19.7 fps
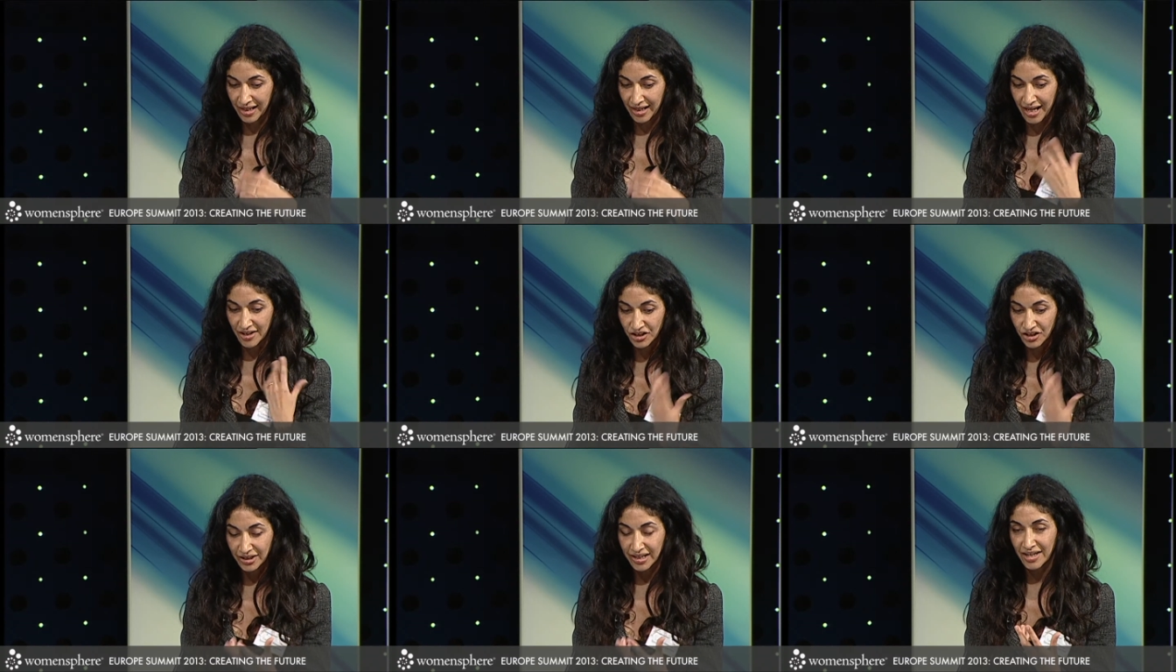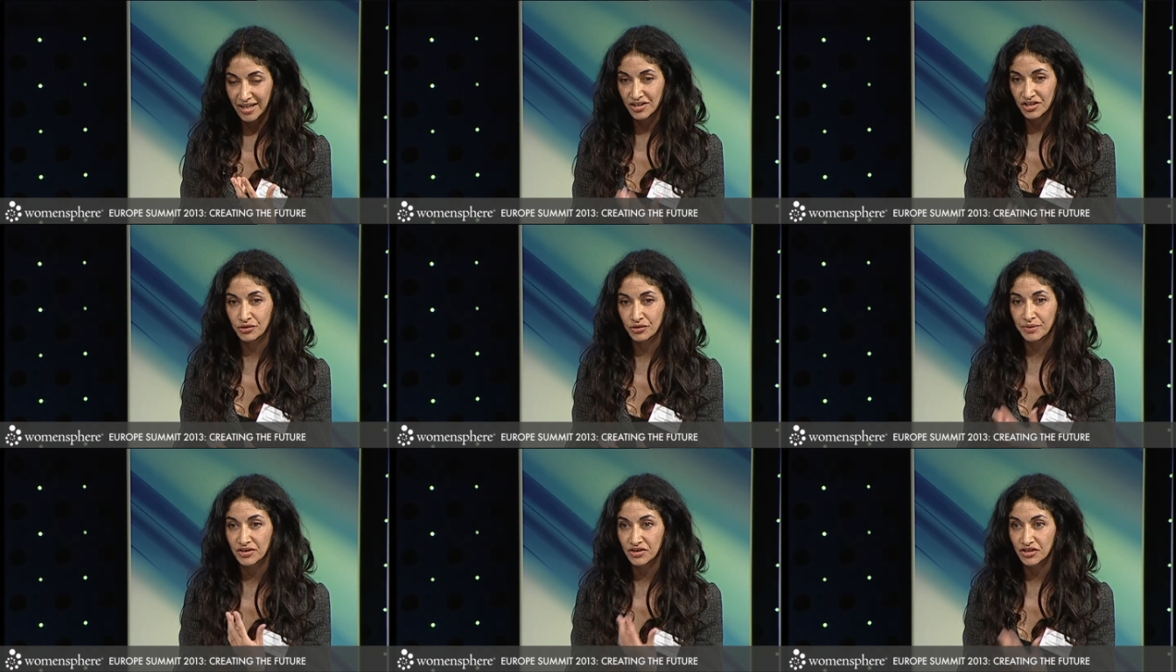
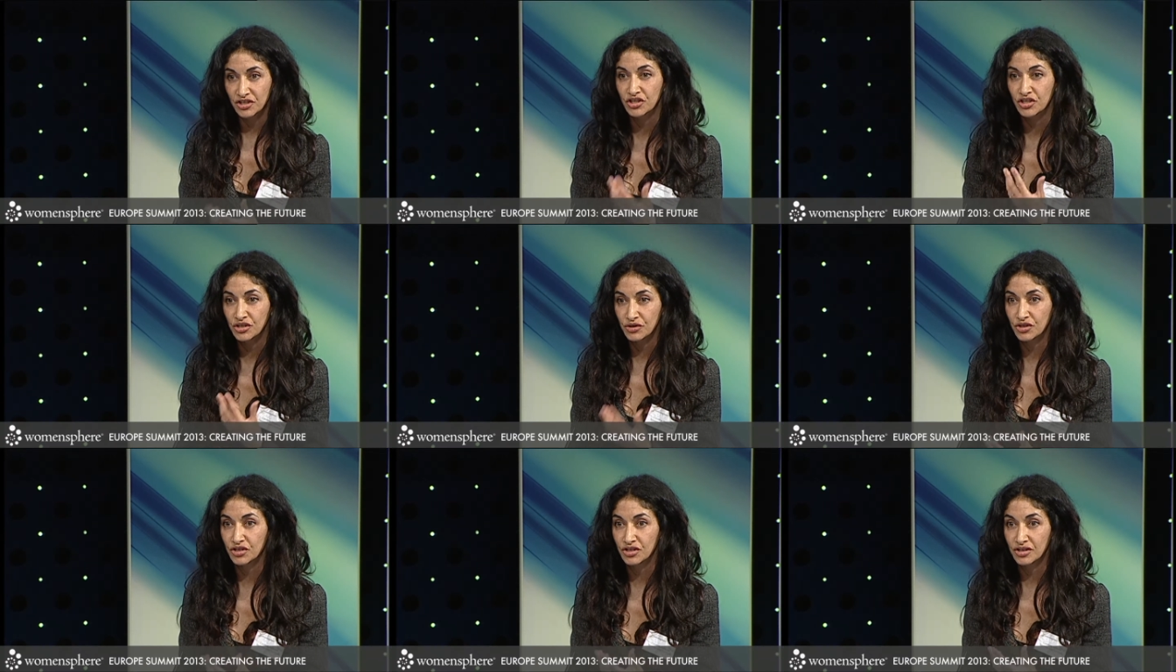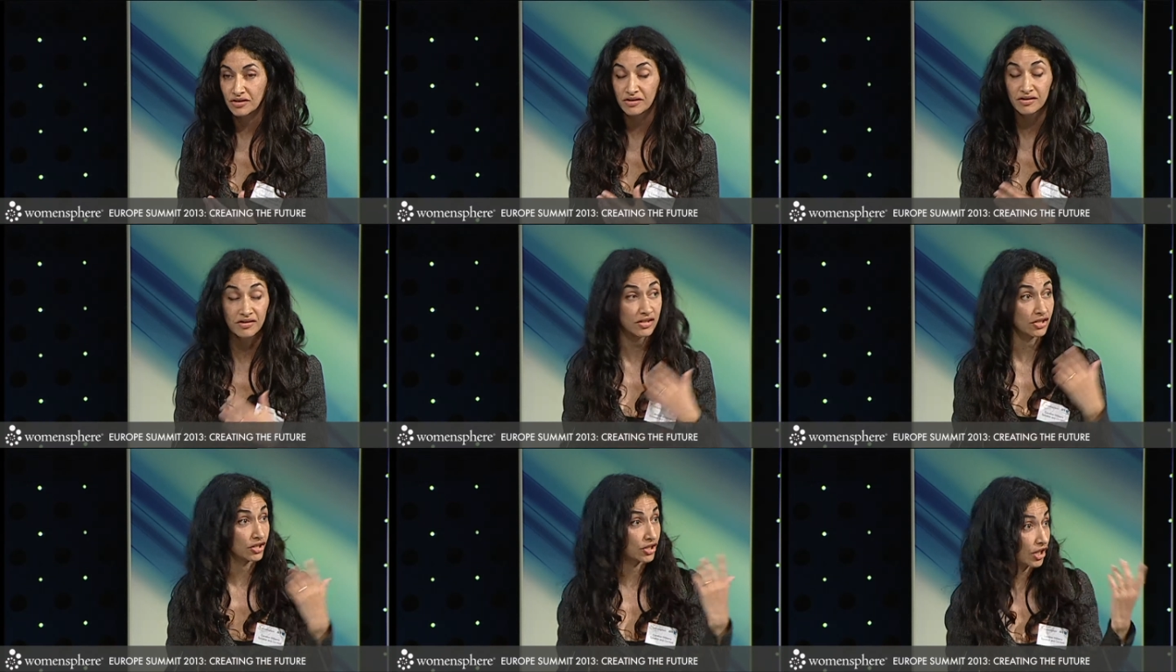educational
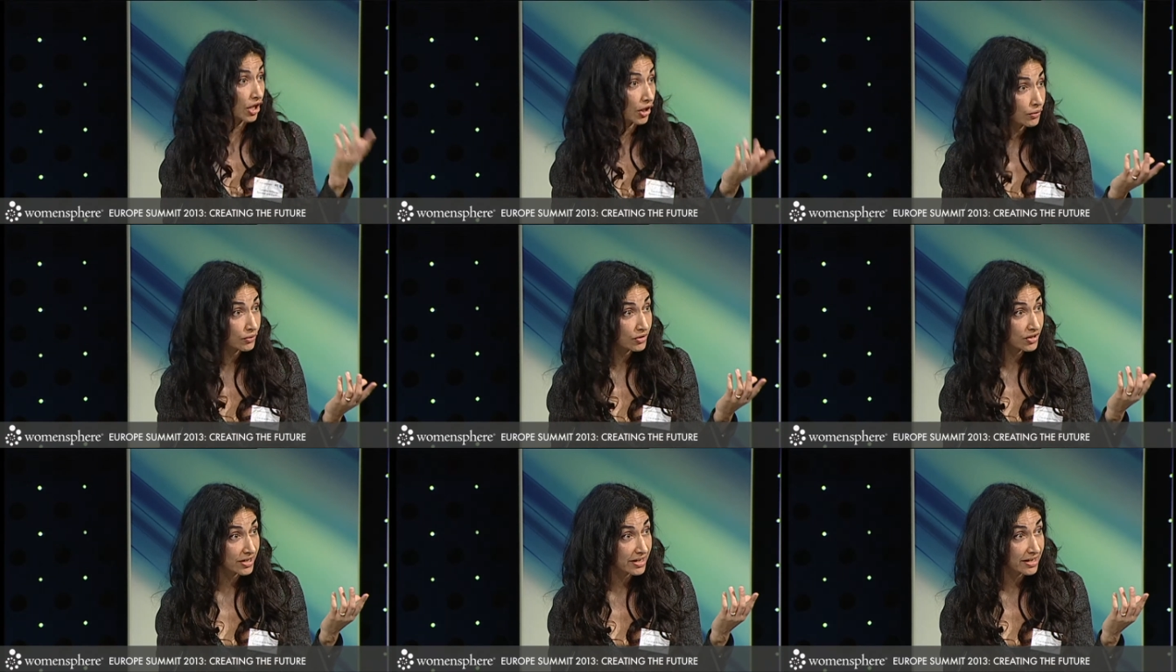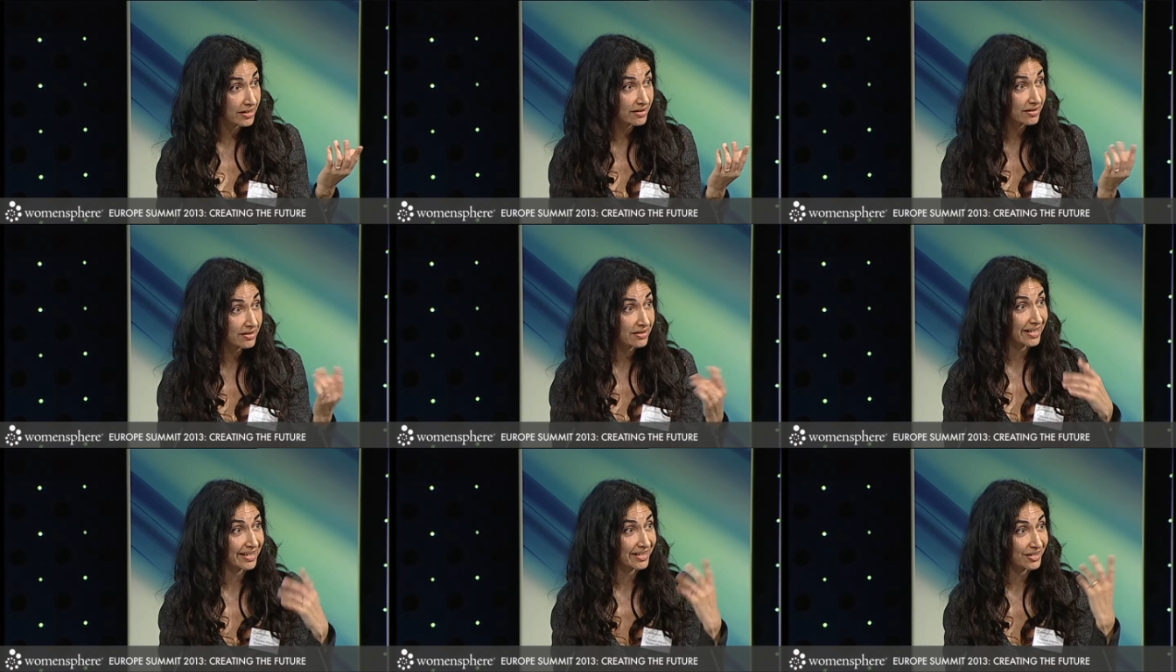institutions and
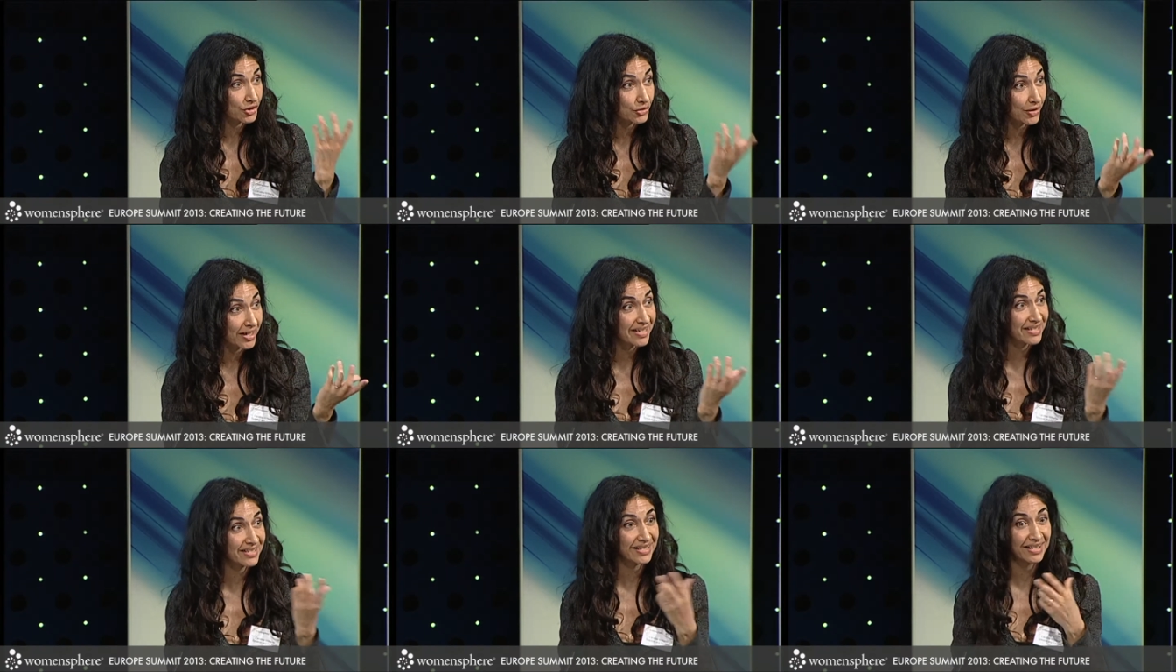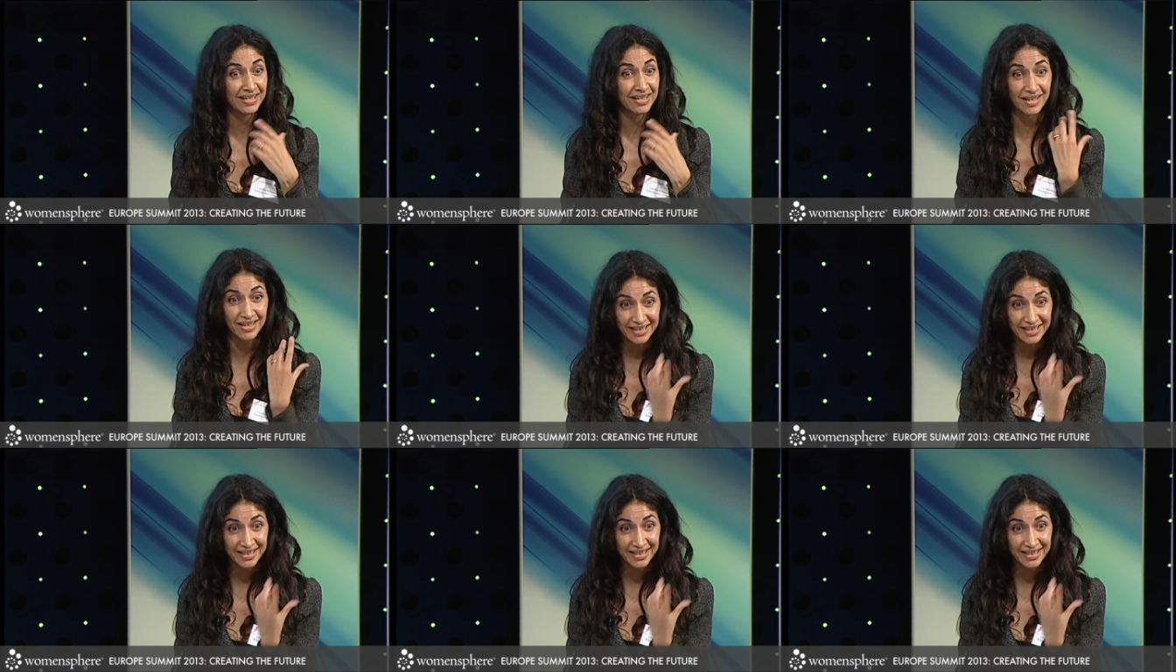coaches like Tracy,